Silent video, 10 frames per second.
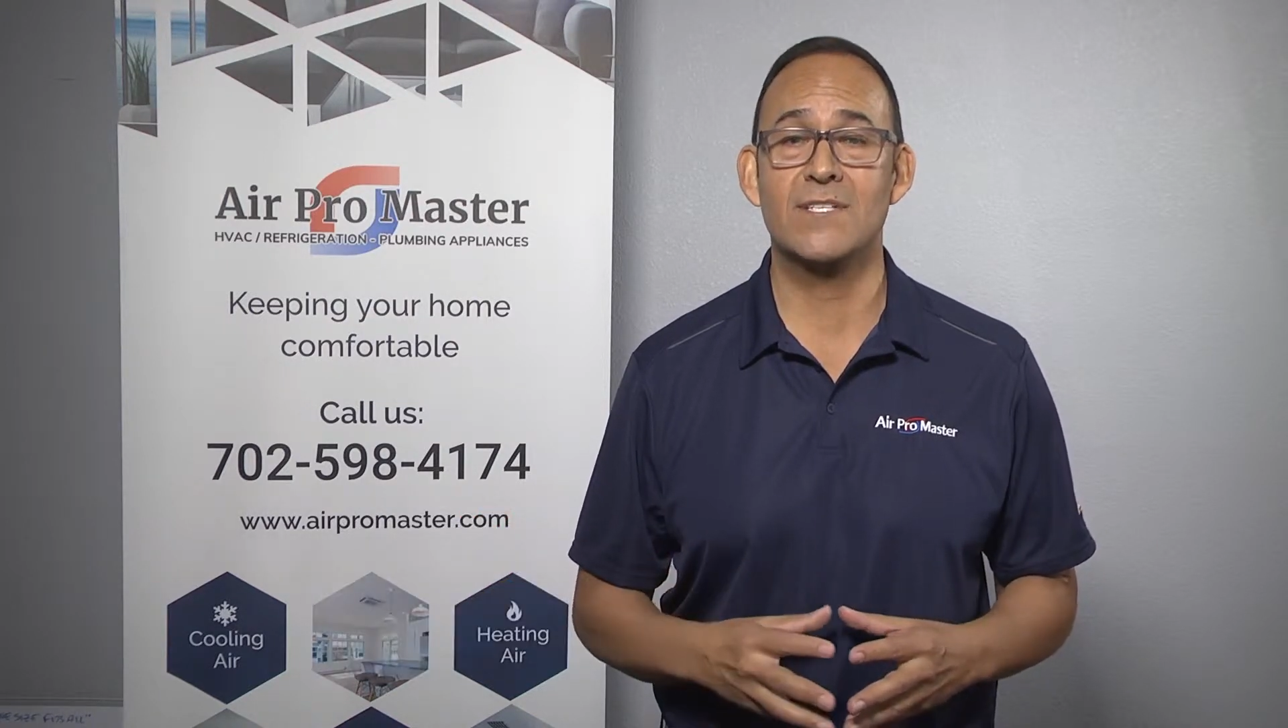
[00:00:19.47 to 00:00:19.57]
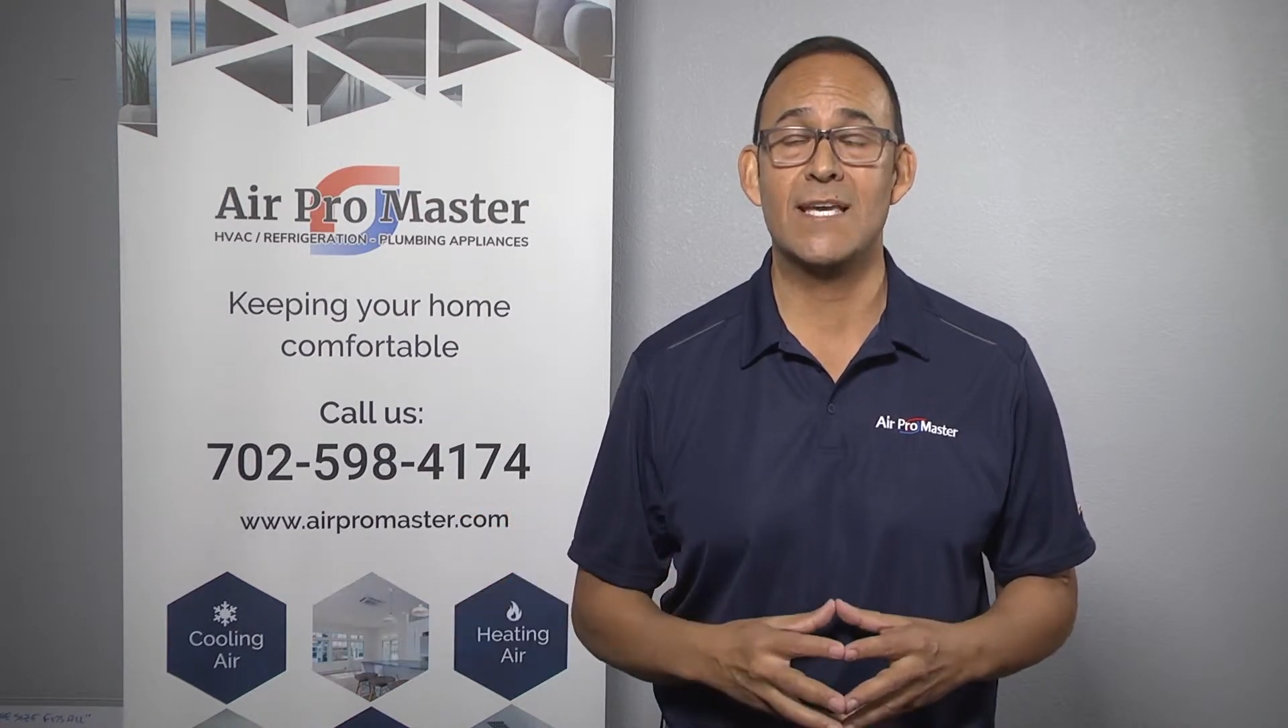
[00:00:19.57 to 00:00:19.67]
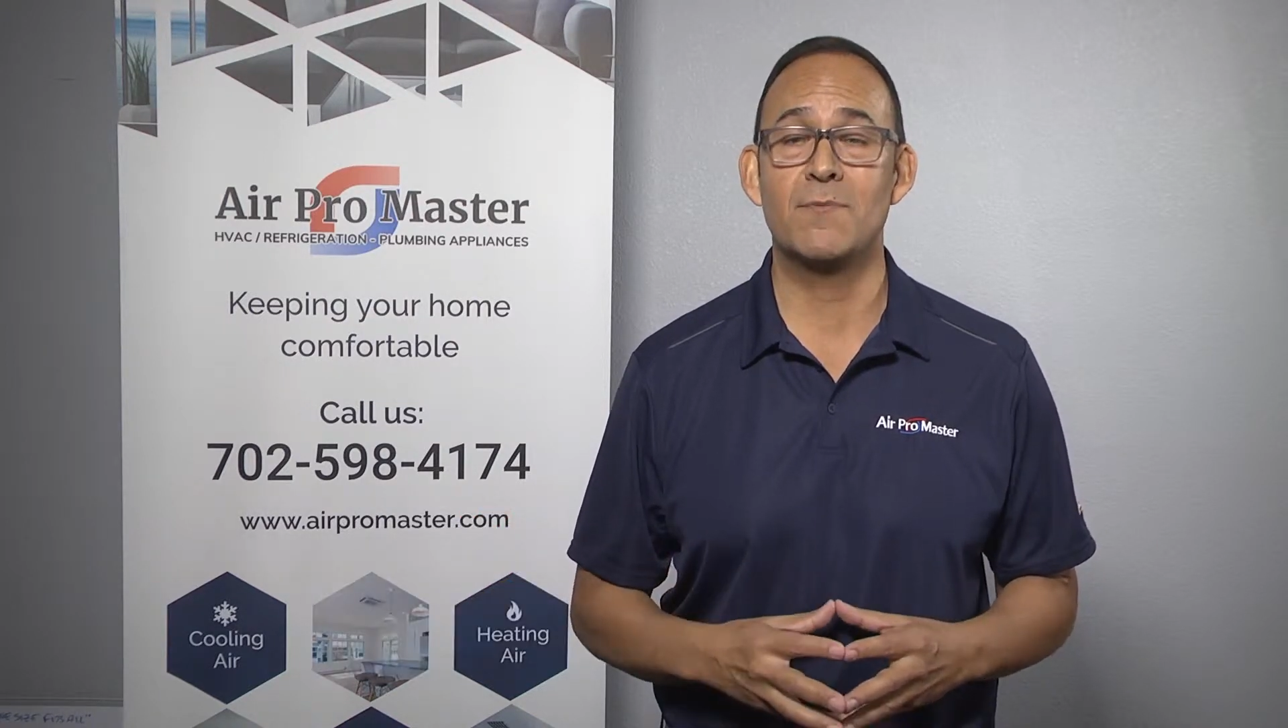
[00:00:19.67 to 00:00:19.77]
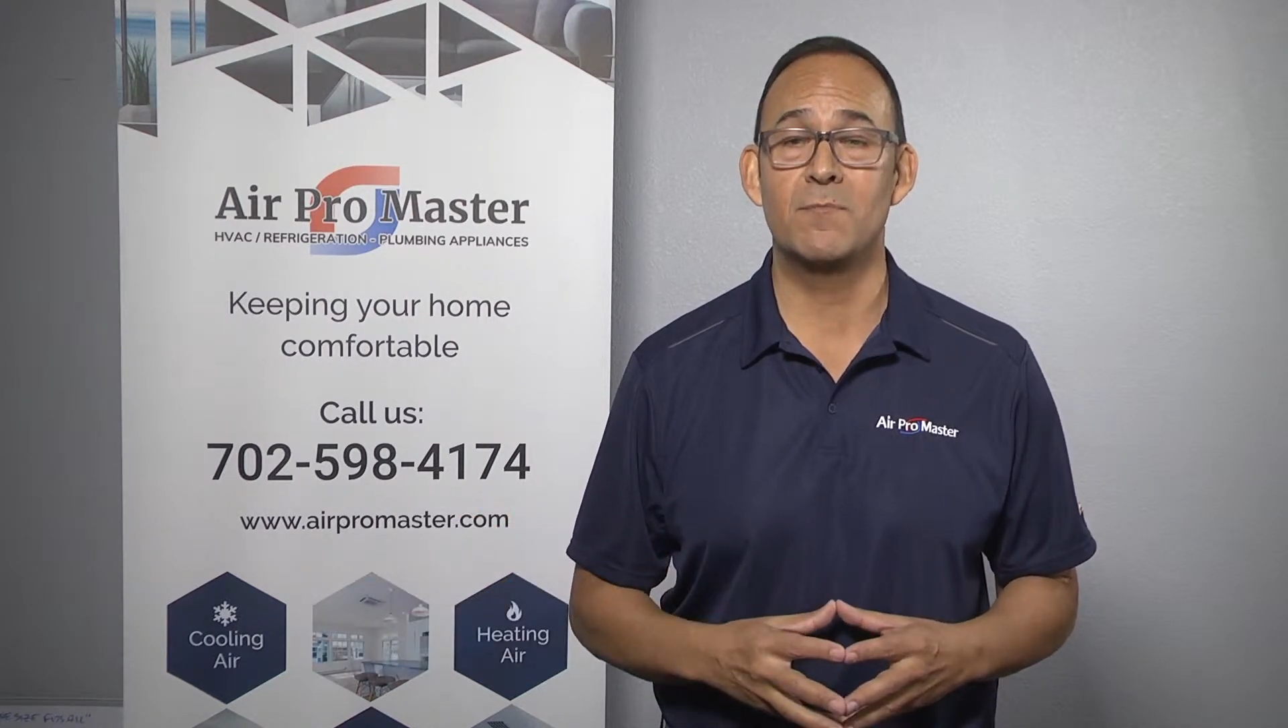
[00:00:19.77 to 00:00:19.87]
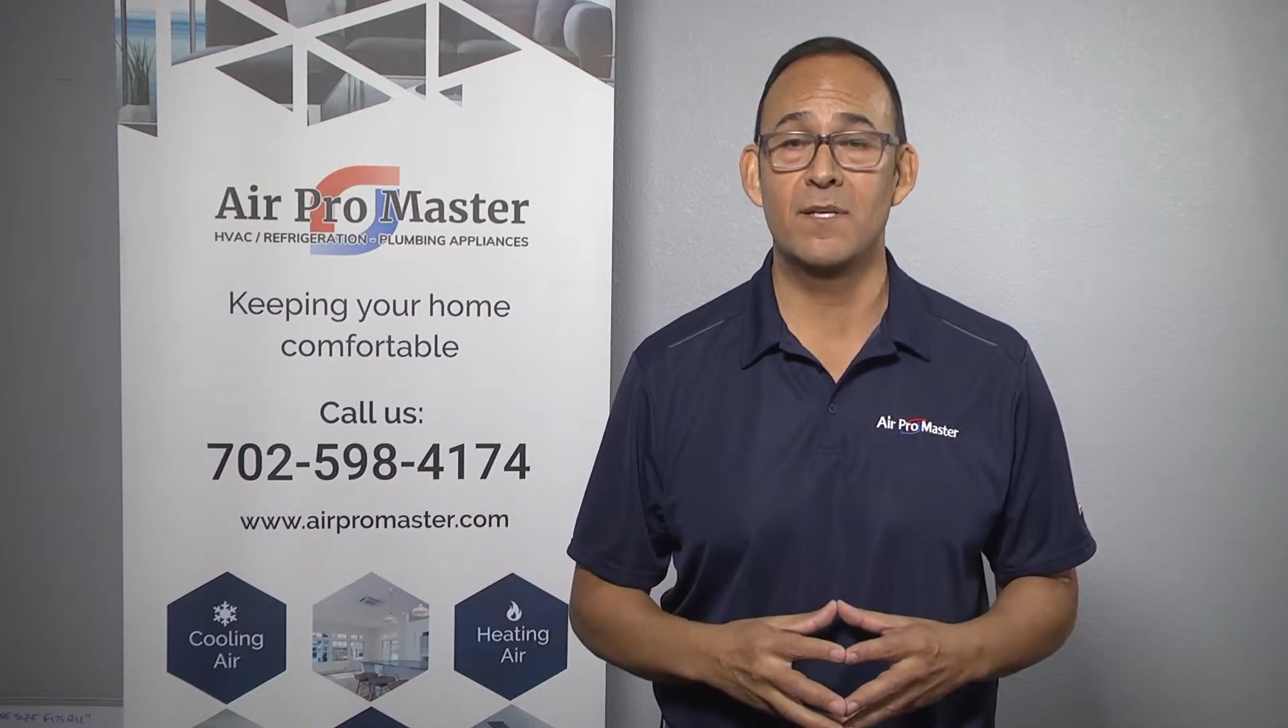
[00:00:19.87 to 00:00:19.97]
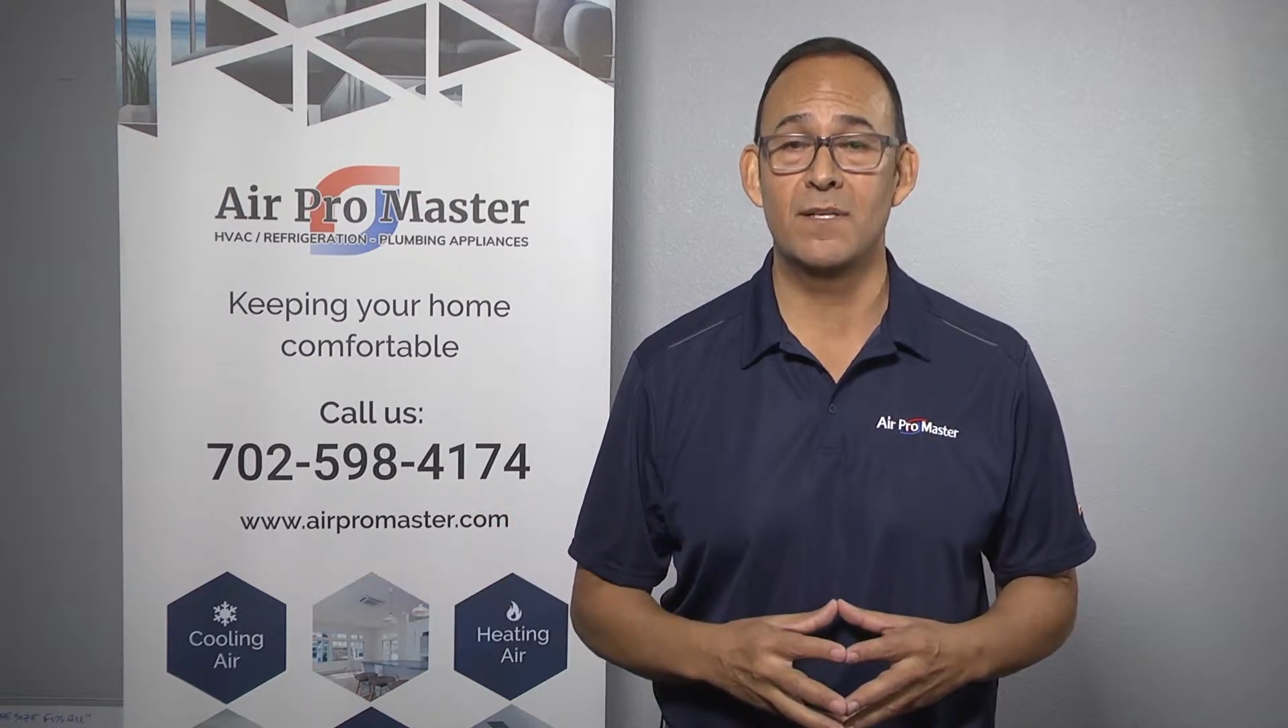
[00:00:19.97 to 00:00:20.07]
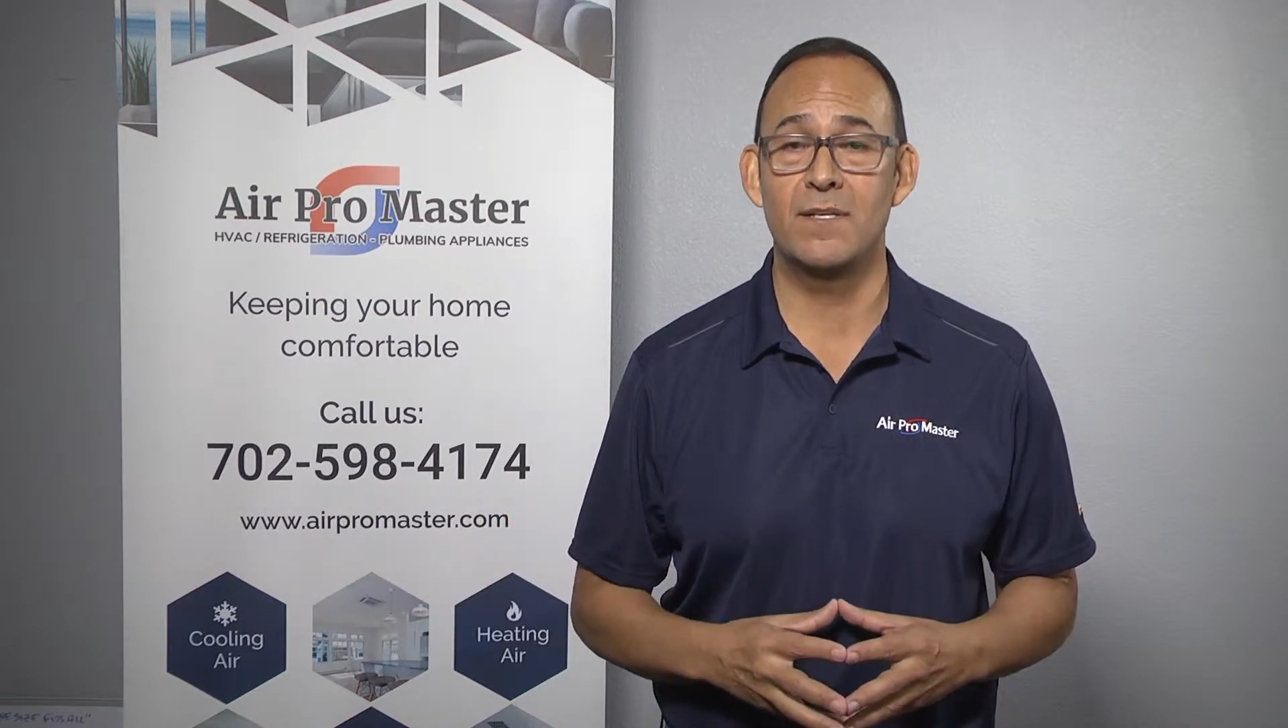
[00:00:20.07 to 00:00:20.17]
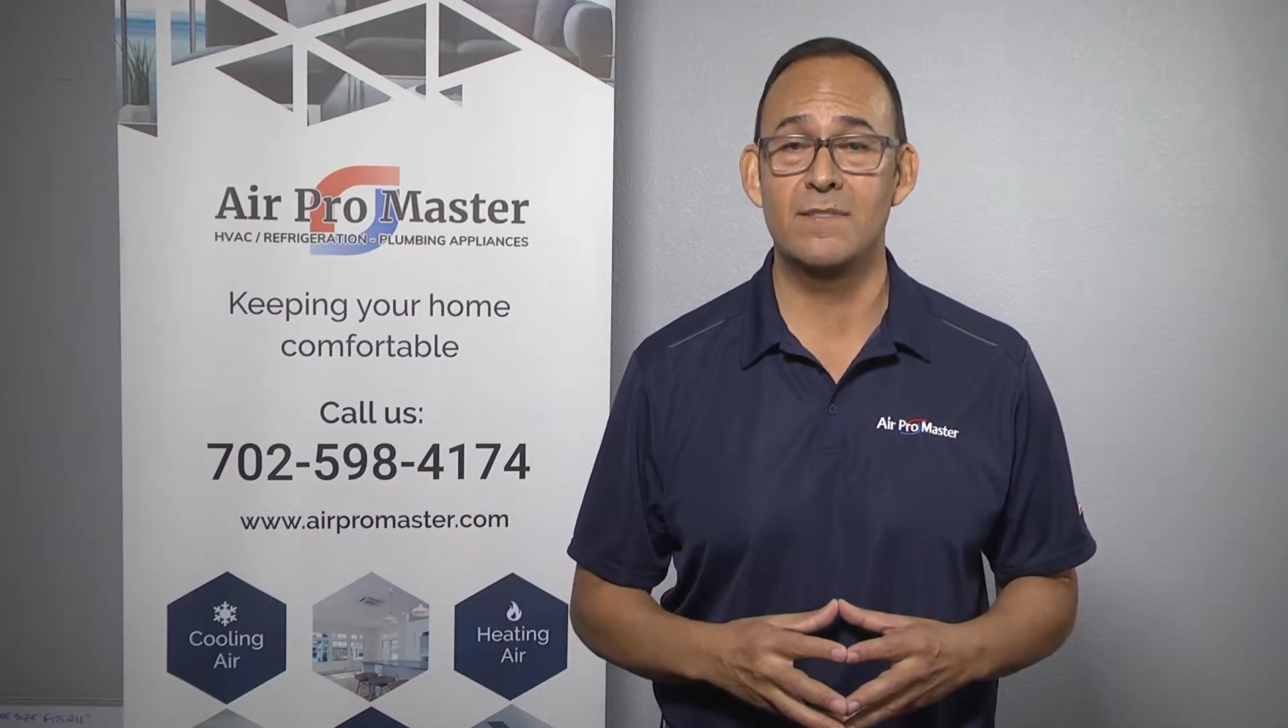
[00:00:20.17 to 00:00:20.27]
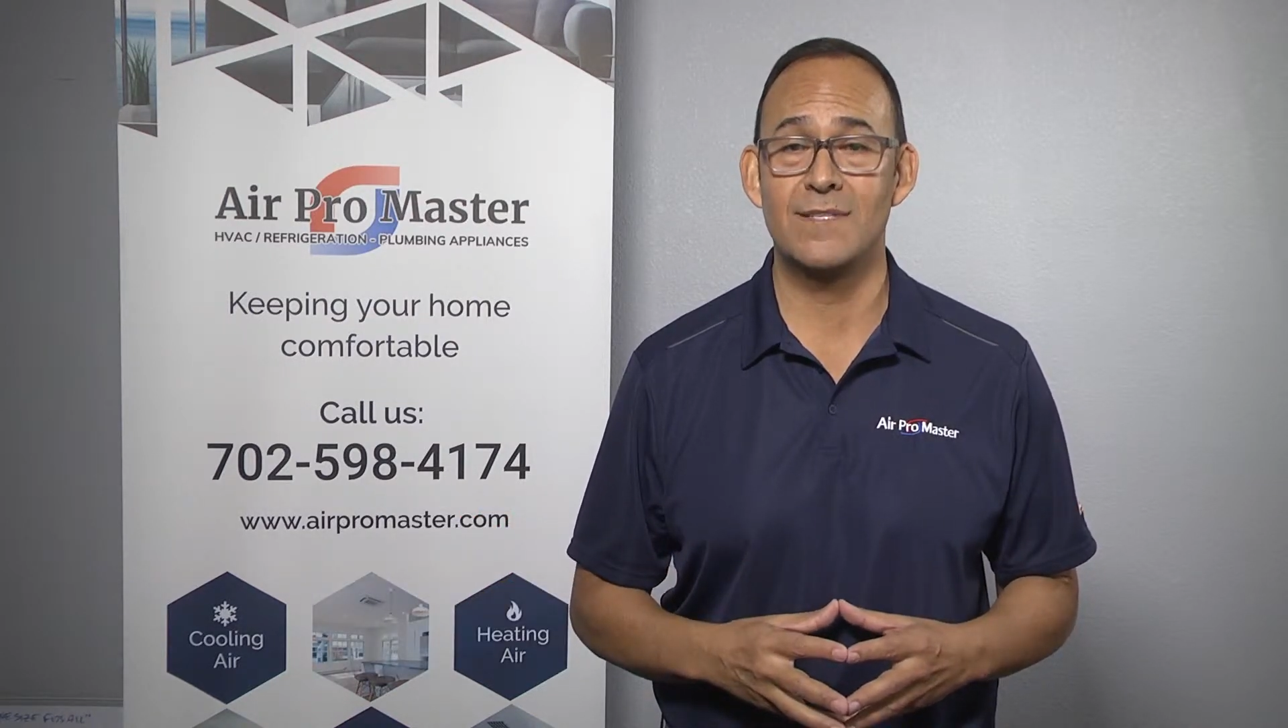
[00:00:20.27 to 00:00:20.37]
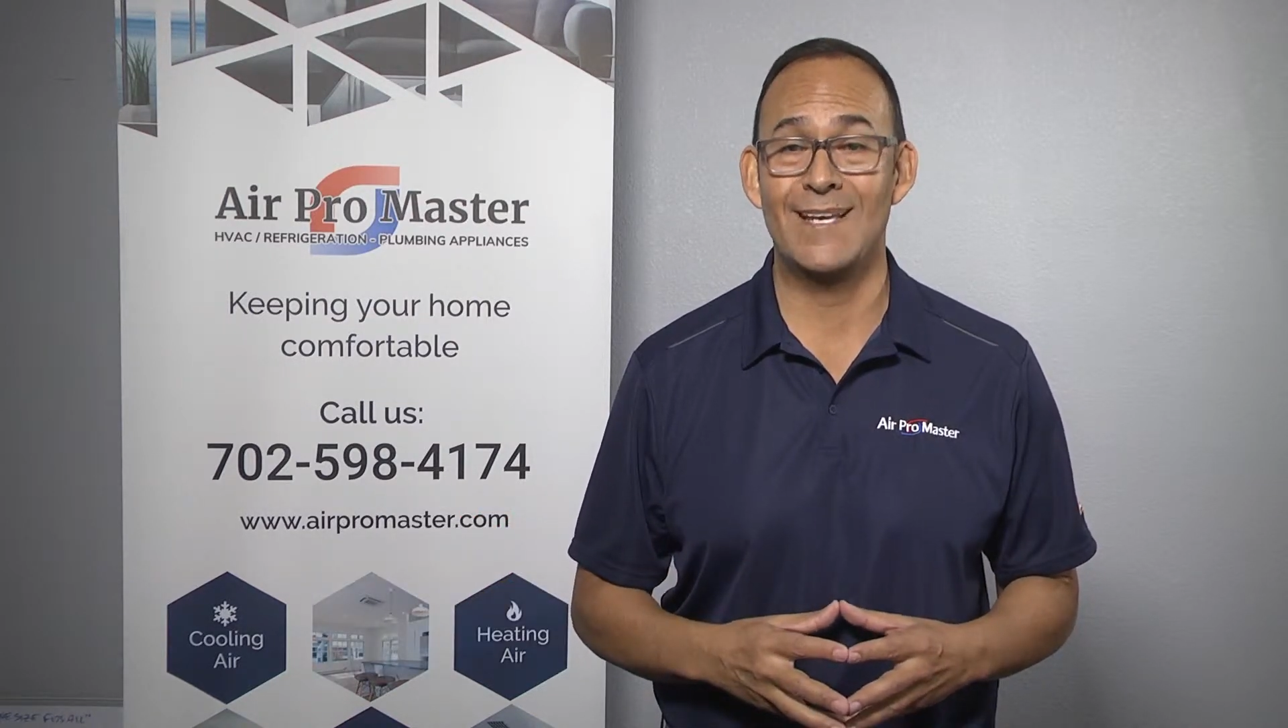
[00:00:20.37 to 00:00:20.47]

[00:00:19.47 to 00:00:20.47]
capabilities